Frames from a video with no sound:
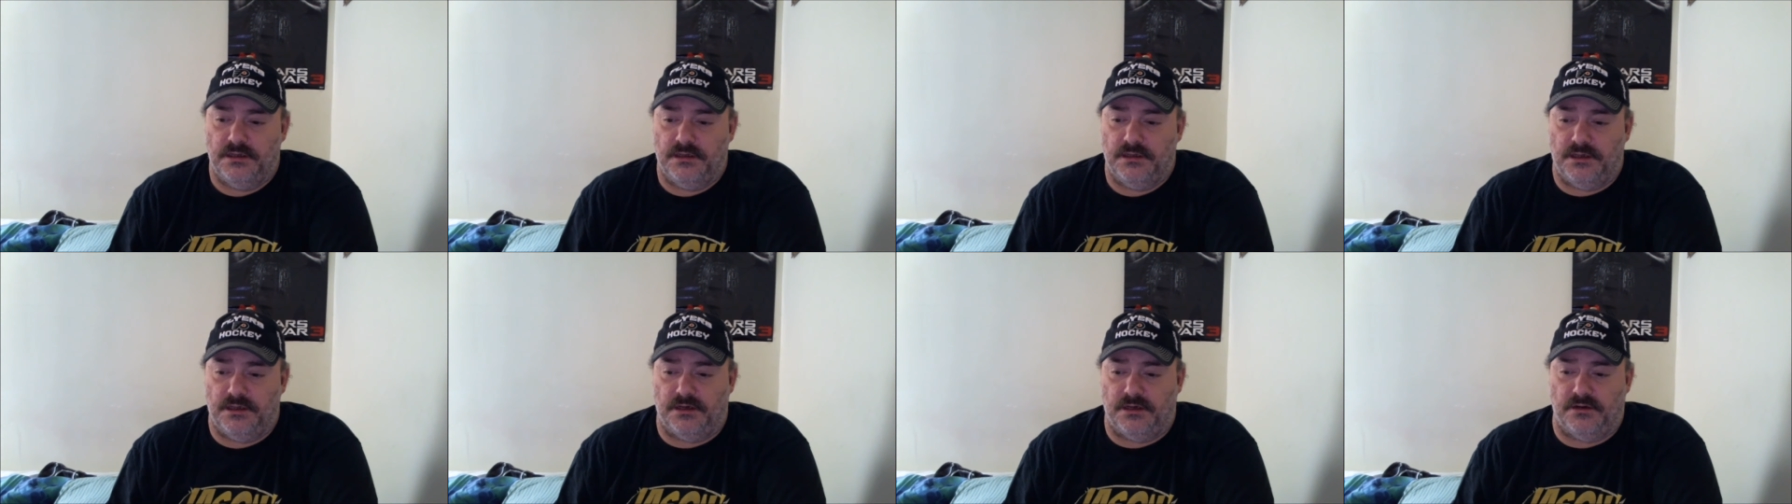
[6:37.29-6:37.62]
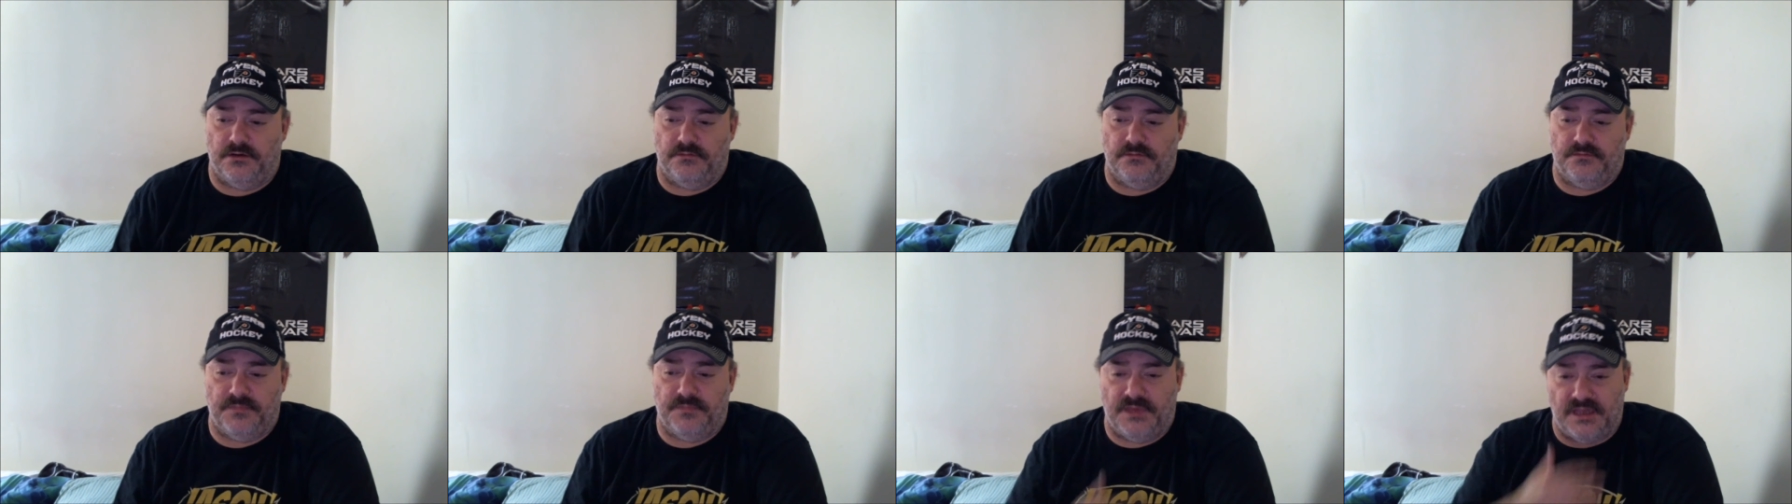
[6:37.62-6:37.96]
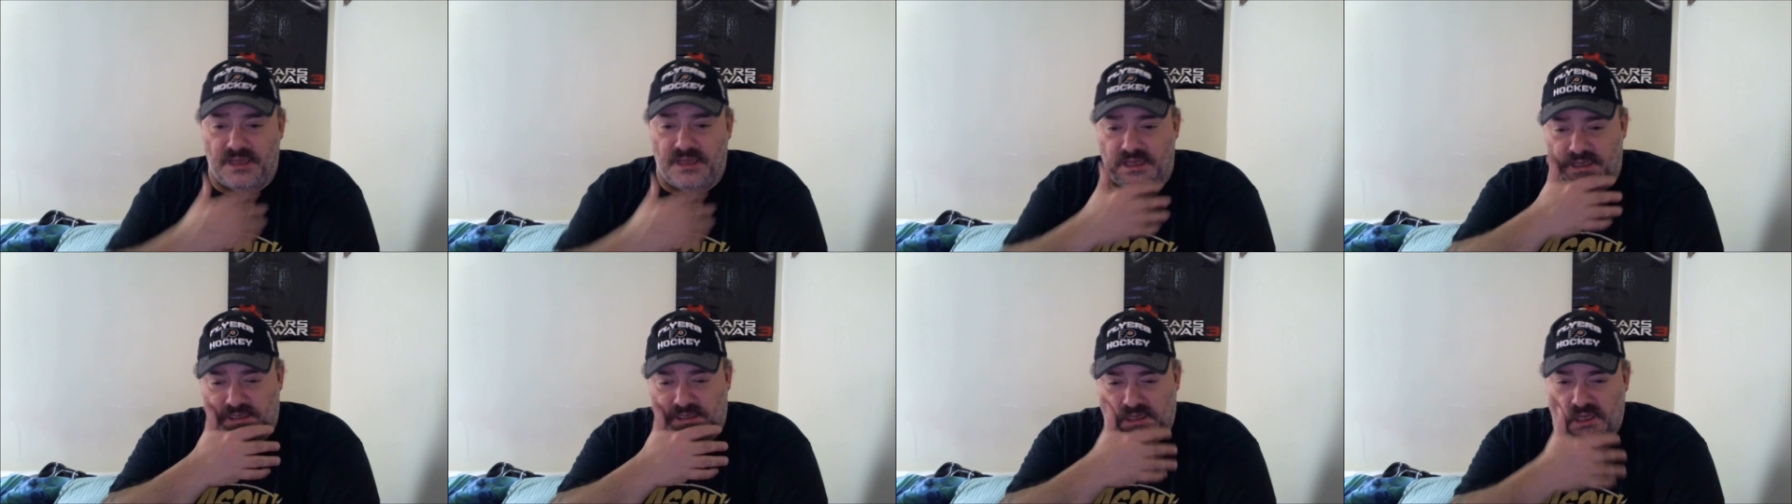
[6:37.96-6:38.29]
you know,
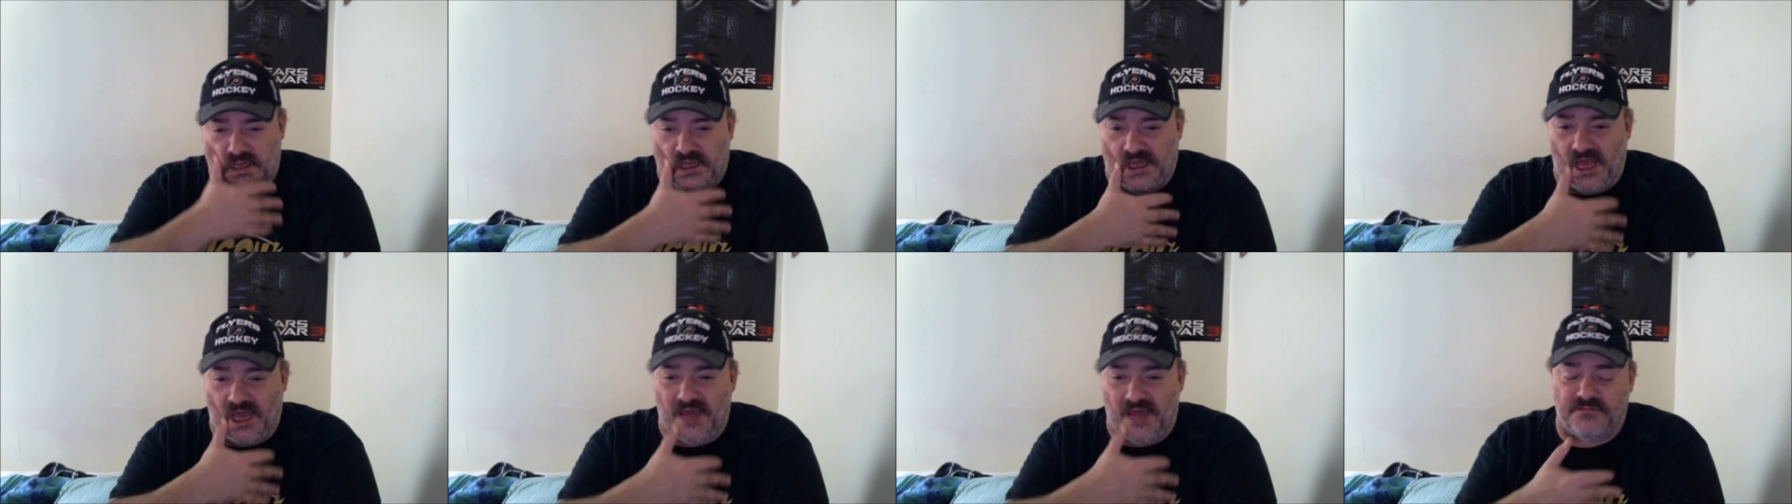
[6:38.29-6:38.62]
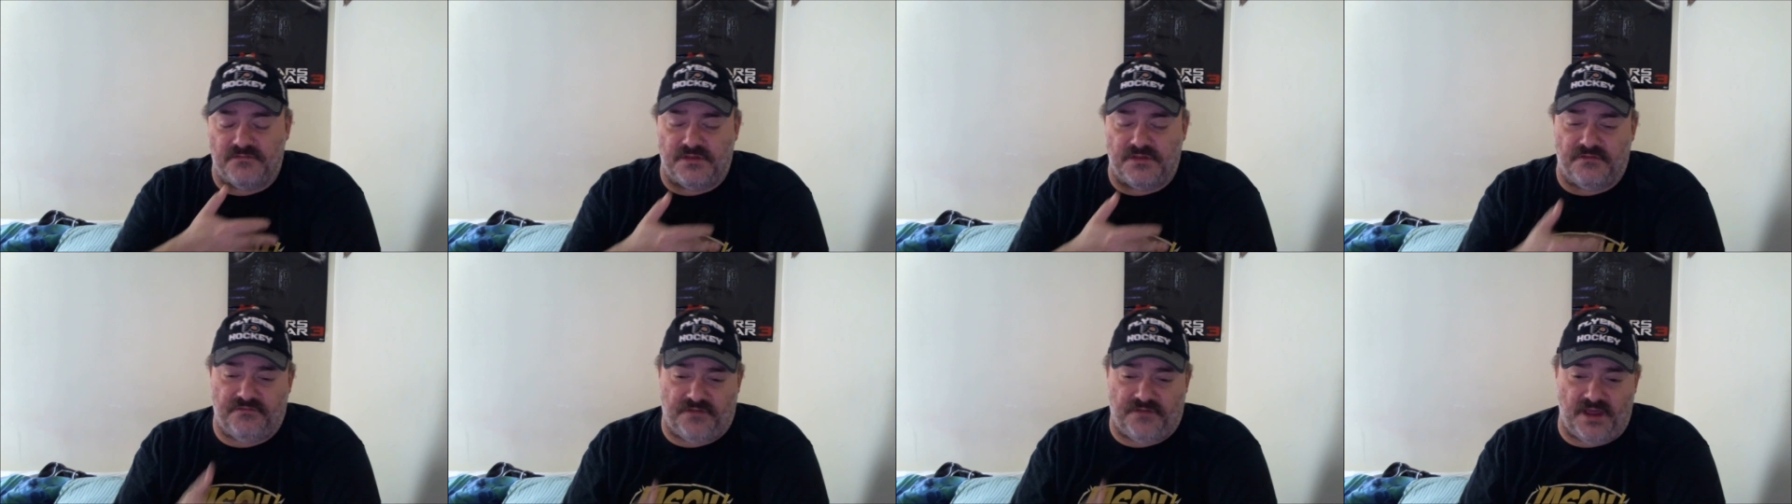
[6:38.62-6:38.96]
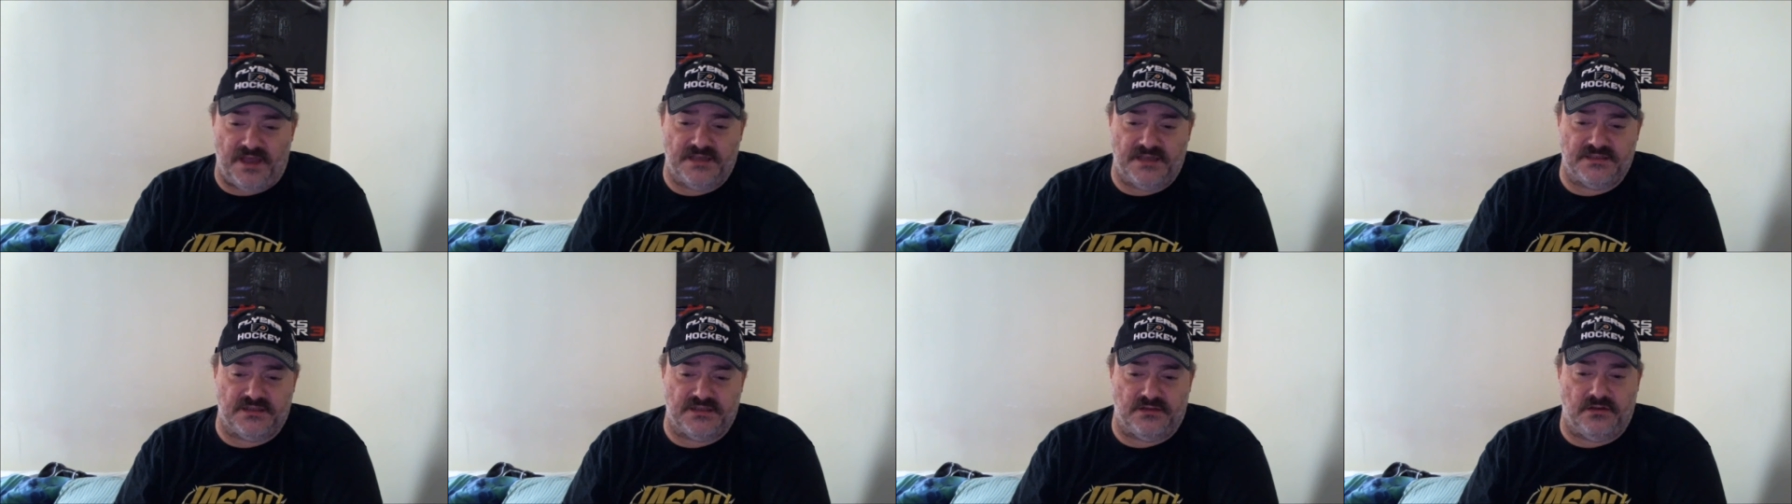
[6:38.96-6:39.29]
he, he gave the
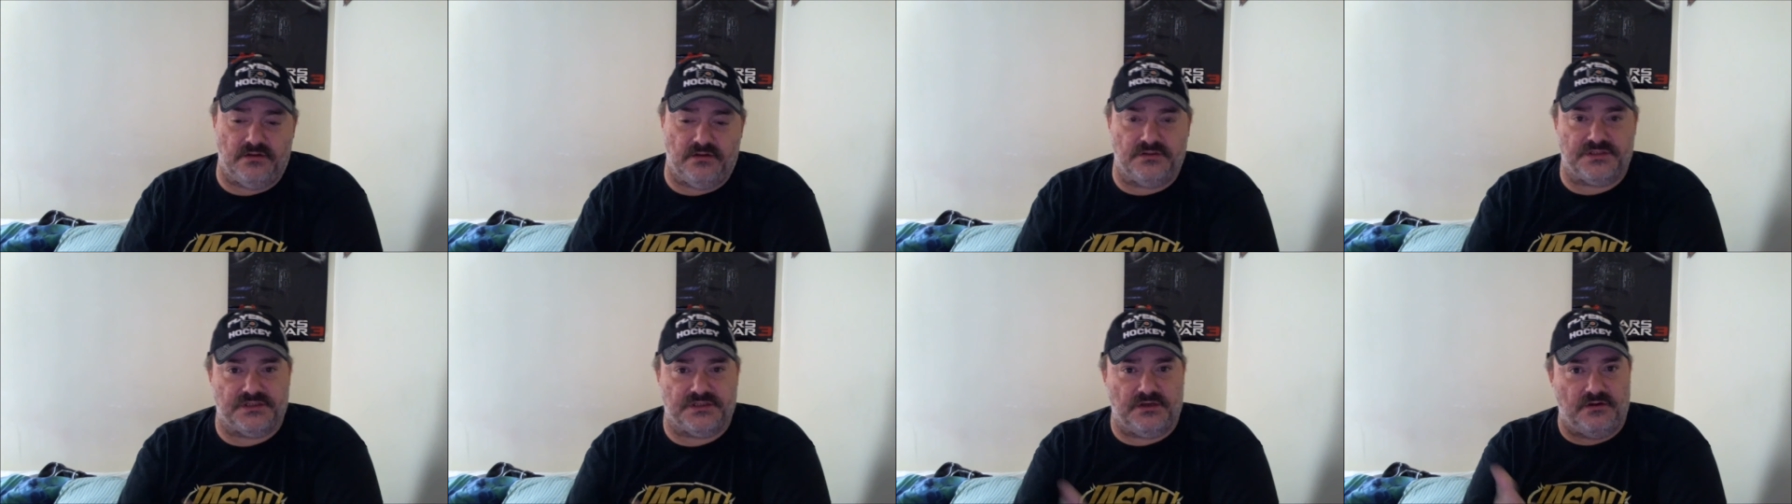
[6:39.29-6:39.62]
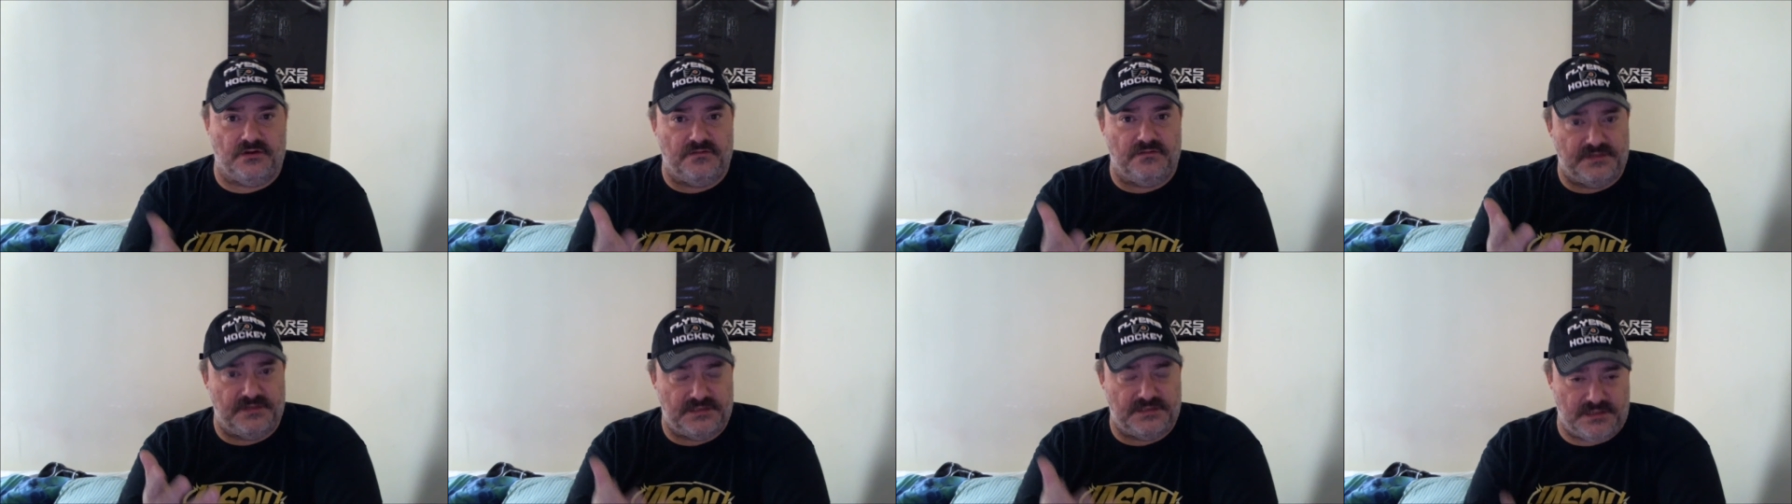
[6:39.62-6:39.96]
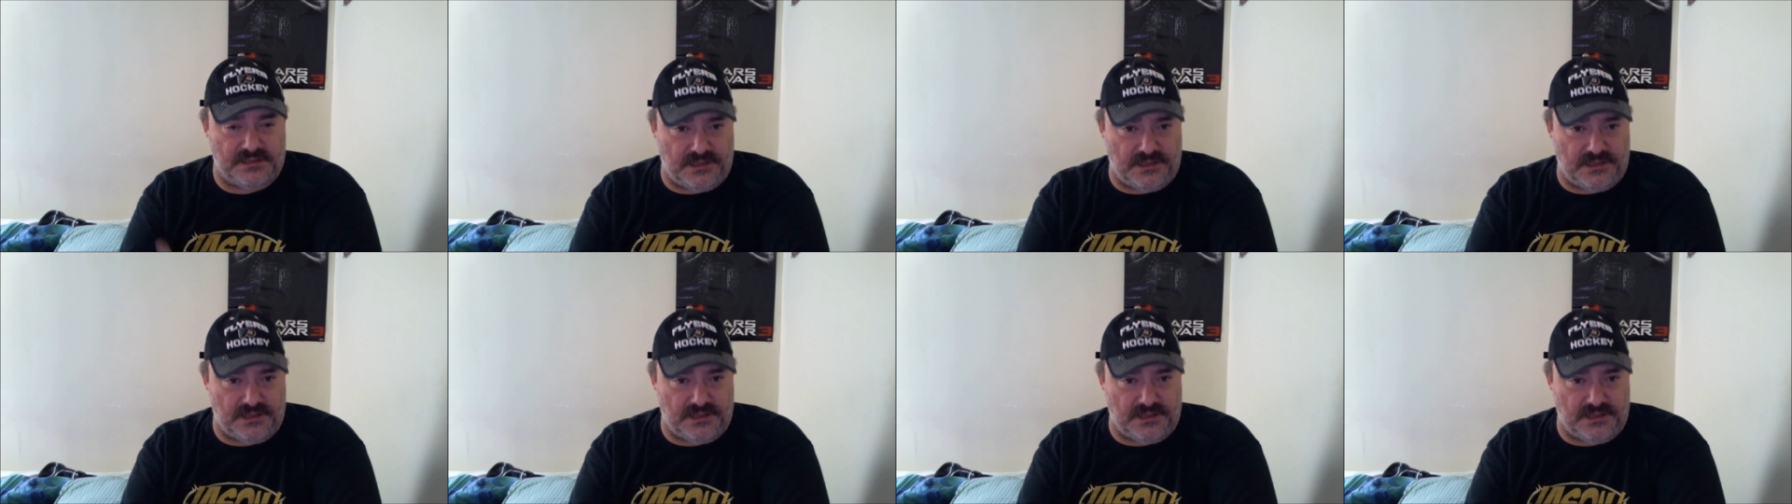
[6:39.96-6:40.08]
fans a little service.